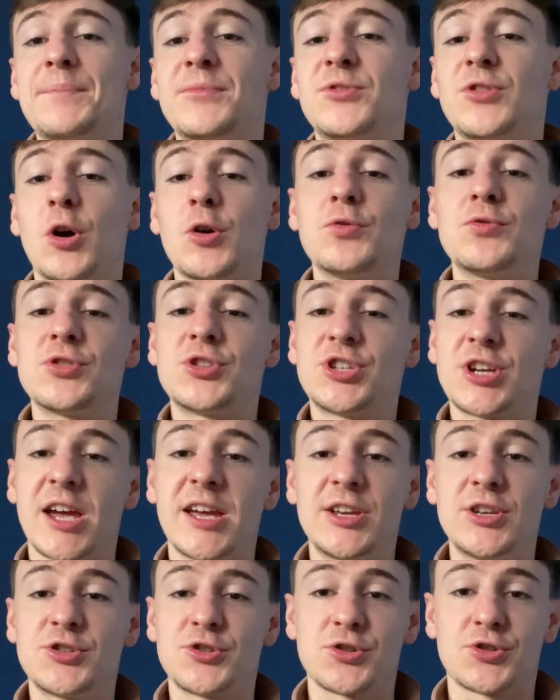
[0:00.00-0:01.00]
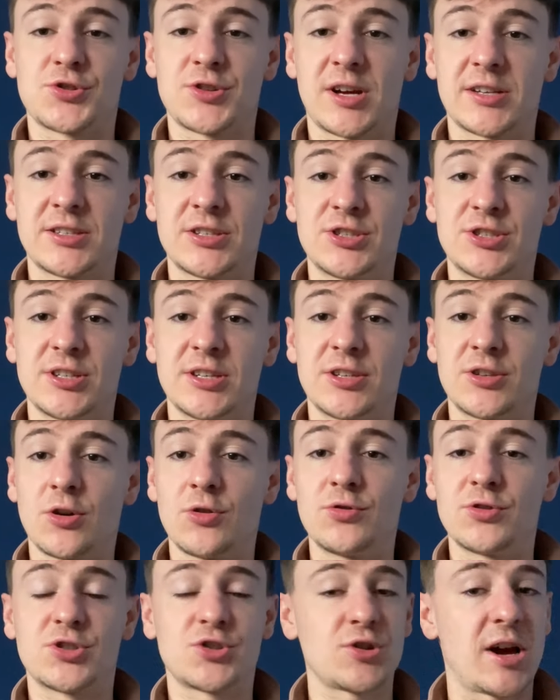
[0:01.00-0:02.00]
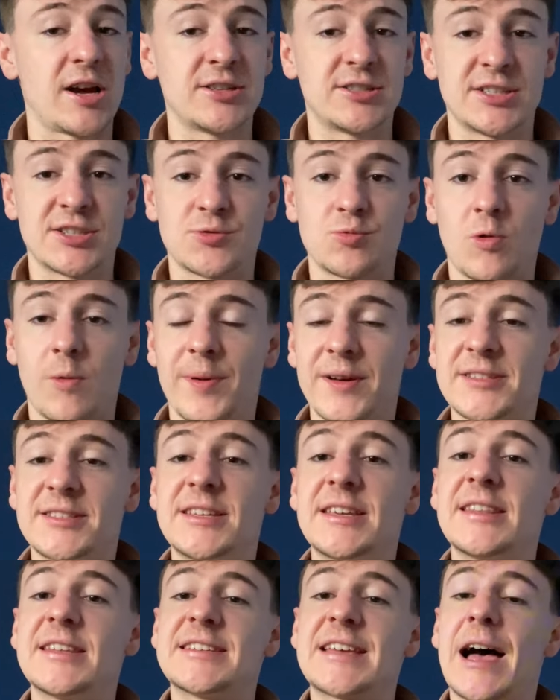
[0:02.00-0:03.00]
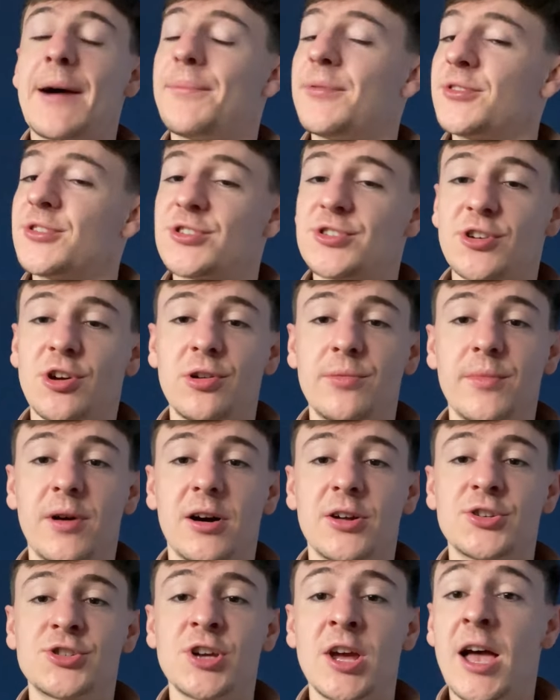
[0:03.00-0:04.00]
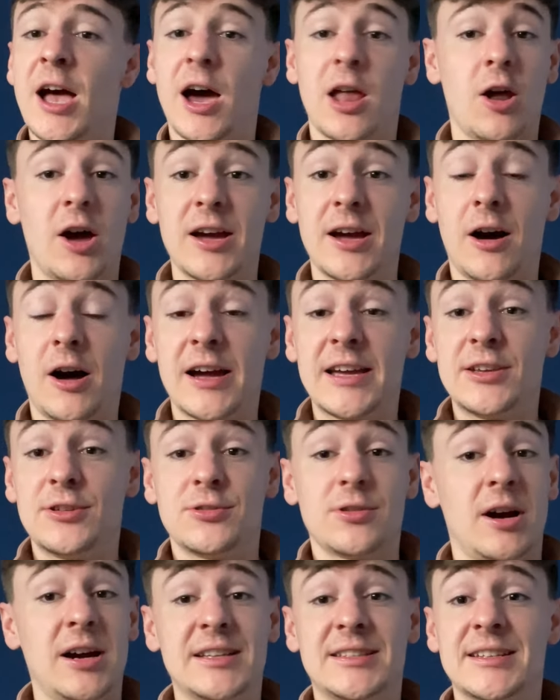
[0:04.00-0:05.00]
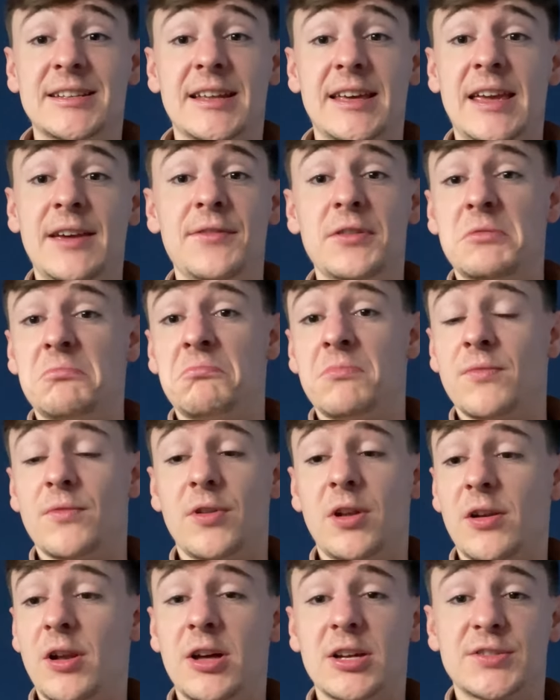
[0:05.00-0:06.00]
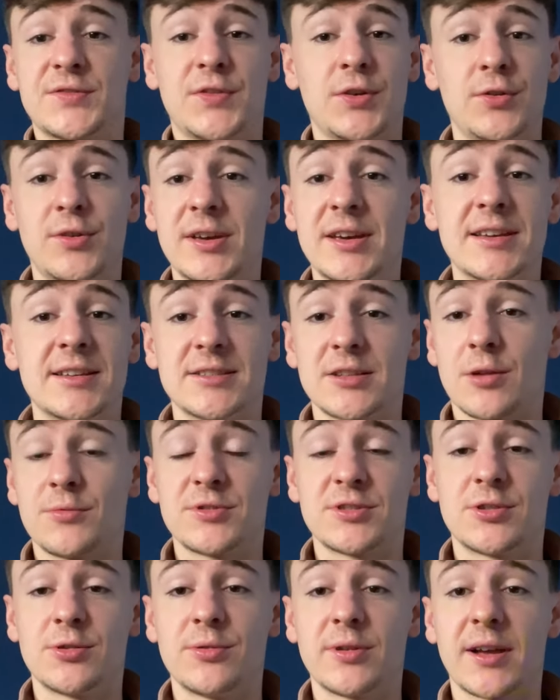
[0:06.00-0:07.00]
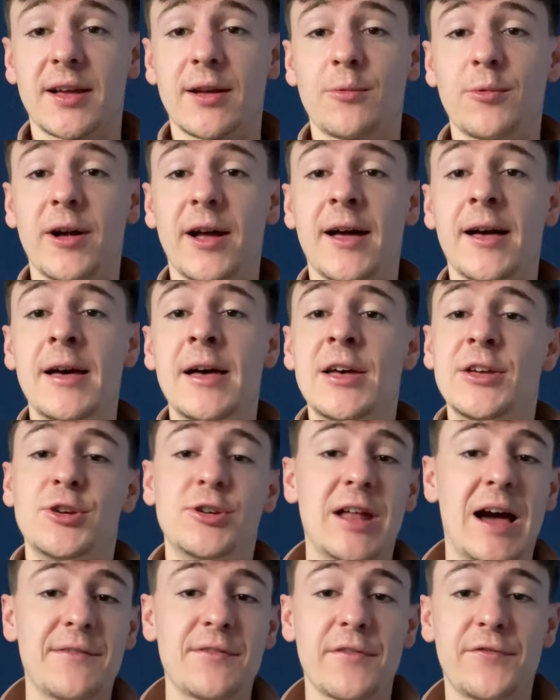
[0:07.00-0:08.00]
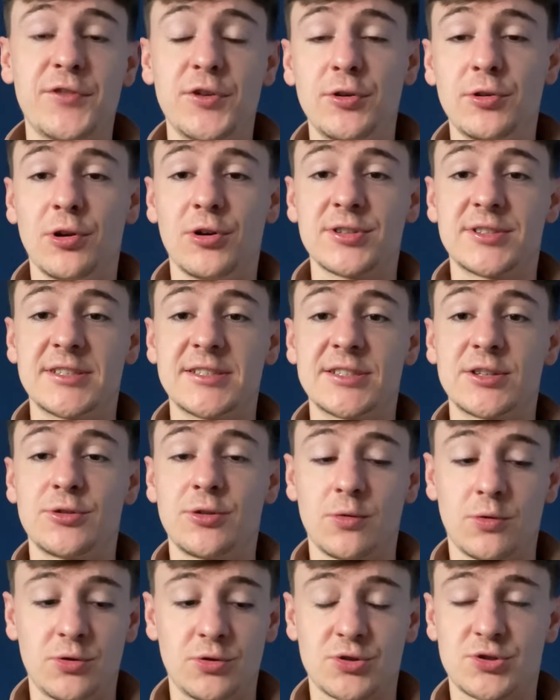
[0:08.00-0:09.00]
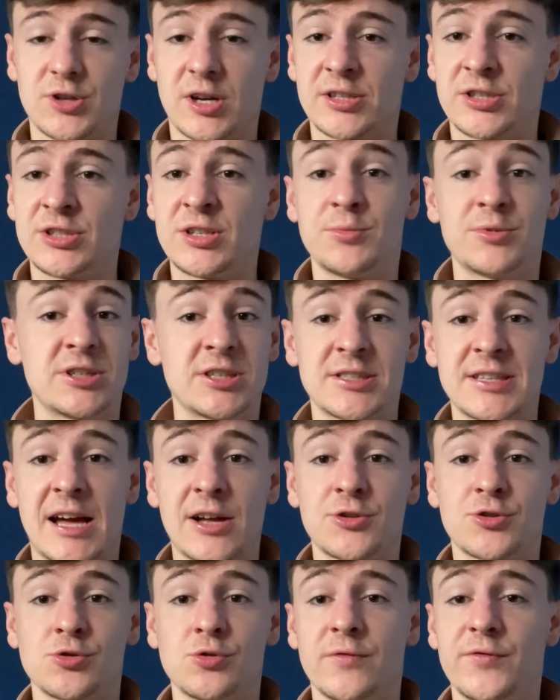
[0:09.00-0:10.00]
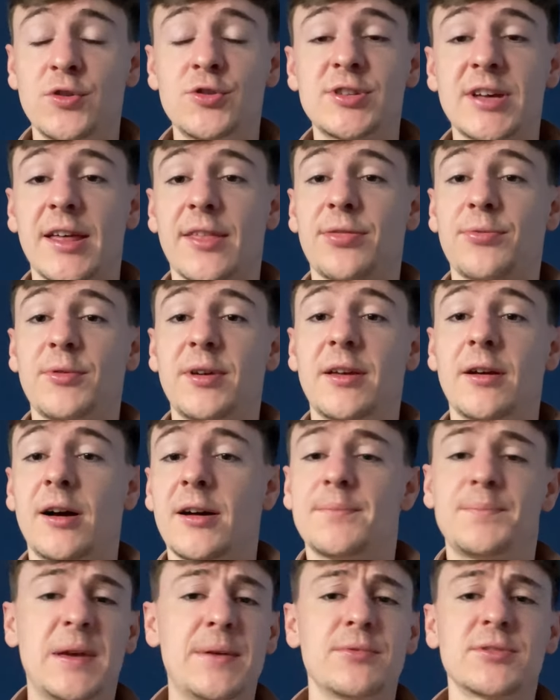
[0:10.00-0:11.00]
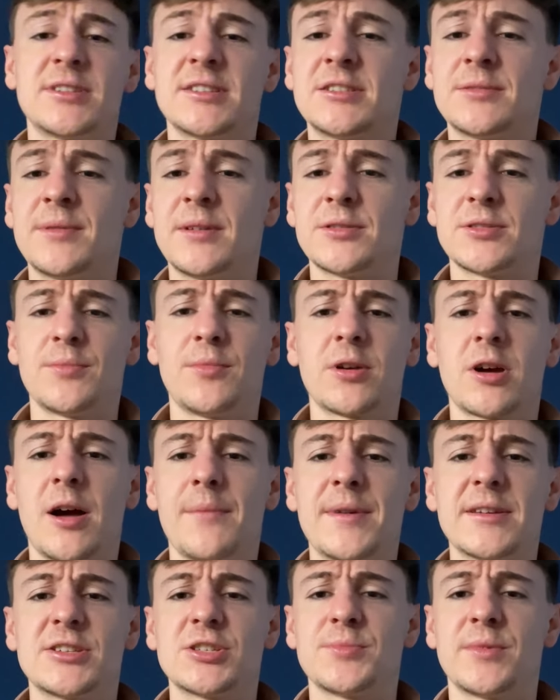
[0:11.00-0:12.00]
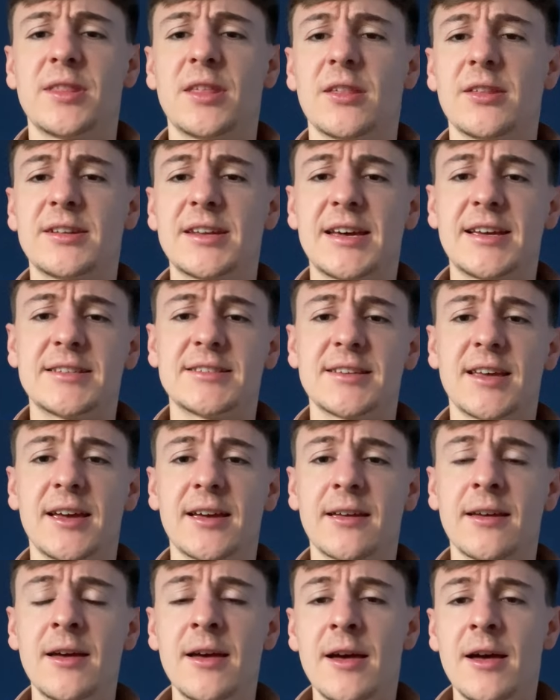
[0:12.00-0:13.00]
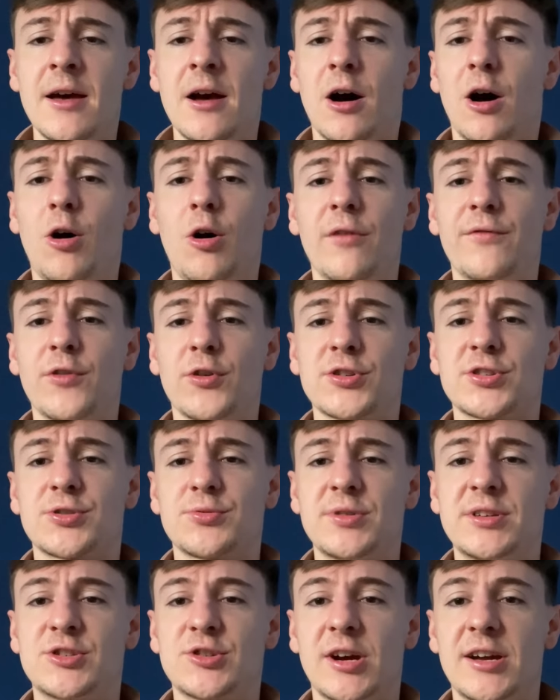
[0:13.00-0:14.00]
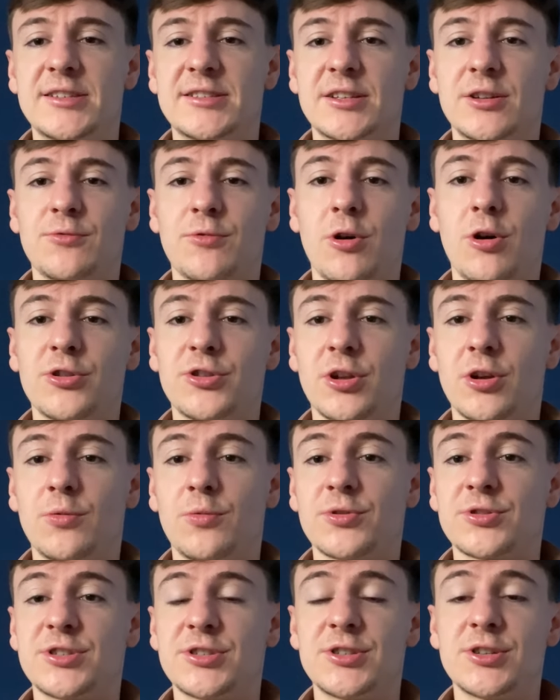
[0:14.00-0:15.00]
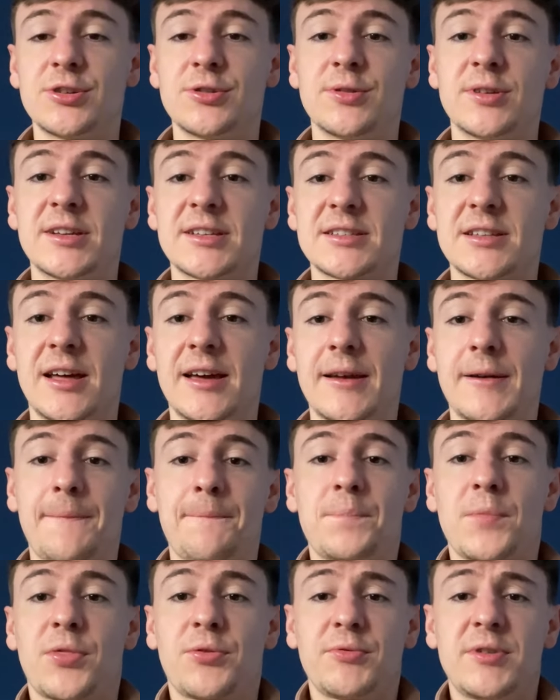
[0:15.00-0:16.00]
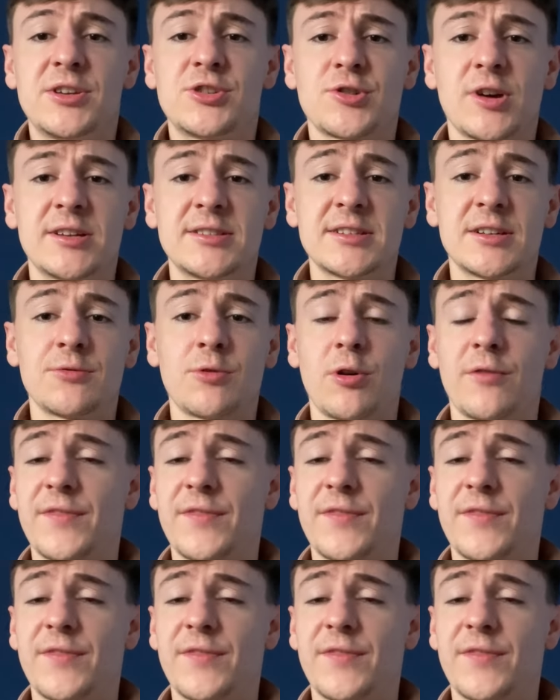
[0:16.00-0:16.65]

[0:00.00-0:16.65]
Don't change your strategy. Don't strategy swap. I see this happen so much. And I, I, I did it even the last few years I was doing it where you'd have a few losses in, on your strategy, which is natural. If you take three, uh, people said to me, some guy messaged me the other day saying, oh, I've lost three trades in a row. I don't know what to do. And it's like three trades in a row.